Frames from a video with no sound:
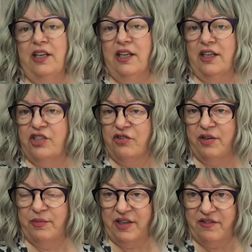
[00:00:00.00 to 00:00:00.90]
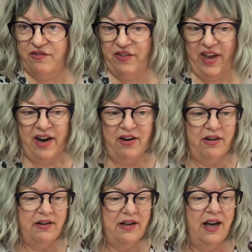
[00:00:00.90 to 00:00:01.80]
extremely
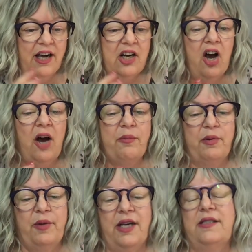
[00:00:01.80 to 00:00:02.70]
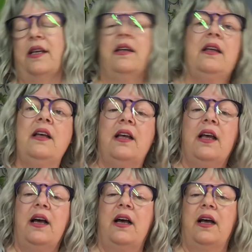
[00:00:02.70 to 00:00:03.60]
fair, uncompromising,
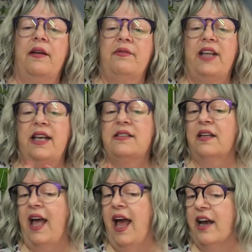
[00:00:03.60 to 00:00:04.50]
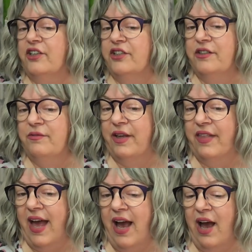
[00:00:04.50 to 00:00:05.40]
uh, takes action
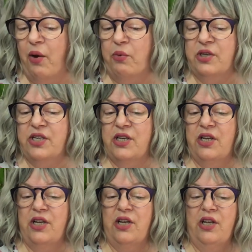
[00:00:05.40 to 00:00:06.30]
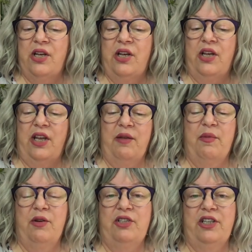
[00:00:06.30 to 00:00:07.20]
without
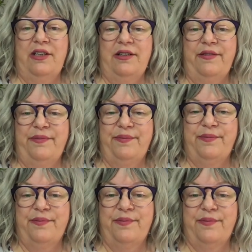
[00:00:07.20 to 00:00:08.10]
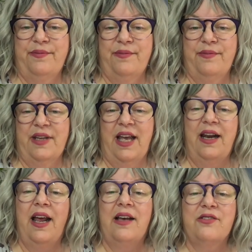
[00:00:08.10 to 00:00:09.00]
emotion,
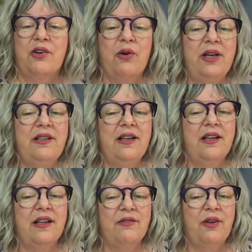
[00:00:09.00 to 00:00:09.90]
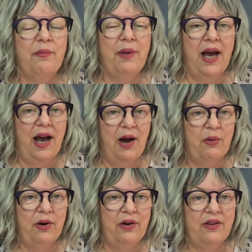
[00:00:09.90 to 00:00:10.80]
and has a great deal of power